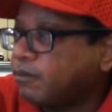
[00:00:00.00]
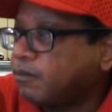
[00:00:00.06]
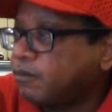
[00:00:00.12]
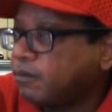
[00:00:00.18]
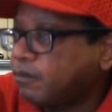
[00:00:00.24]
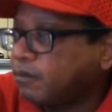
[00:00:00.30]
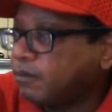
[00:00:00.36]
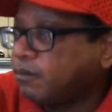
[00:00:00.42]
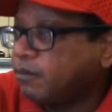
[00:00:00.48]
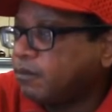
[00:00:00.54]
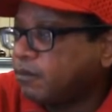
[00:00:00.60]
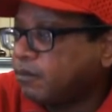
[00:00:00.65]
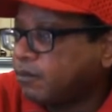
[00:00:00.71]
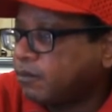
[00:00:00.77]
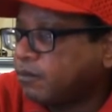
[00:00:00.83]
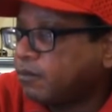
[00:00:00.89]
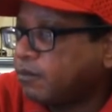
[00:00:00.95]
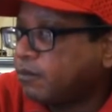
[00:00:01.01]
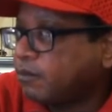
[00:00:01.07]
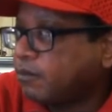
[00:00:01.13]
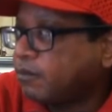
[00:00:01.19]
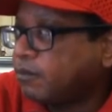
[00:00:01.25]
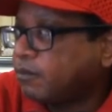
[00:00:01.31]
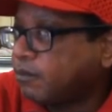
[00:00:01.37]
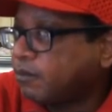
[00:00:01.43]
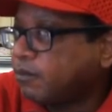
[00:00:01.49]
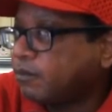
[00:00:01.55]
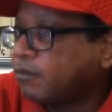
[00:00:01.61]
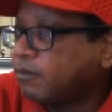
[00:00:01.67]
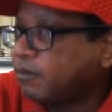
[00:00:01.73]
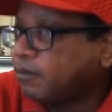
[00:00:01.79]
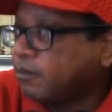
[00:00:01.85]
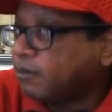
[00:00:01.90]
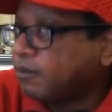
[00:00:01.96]

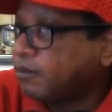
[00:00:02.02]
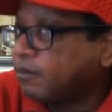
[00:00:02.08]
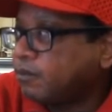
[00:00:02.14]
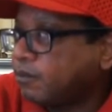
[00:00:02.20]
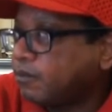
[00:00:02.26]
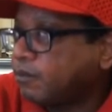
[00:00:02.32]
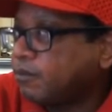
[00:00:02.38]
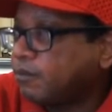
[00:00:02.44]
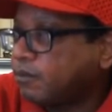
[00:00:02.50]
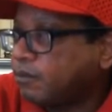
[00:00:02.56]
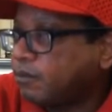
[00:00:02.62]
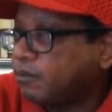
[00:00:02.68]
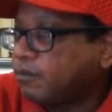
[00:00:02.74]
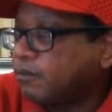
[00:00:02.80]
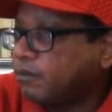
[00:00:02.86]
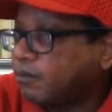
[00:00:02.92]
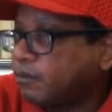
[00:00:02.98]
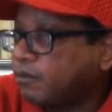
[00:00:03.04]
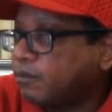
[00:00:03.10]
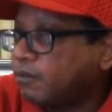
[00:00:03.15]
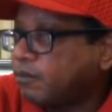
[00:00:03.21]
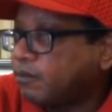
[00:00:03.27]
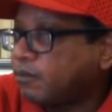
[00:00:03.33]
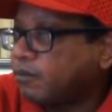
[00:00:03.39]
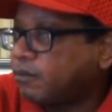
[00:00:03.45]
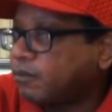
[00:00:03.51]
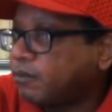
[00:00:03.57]
The person shown says nothing.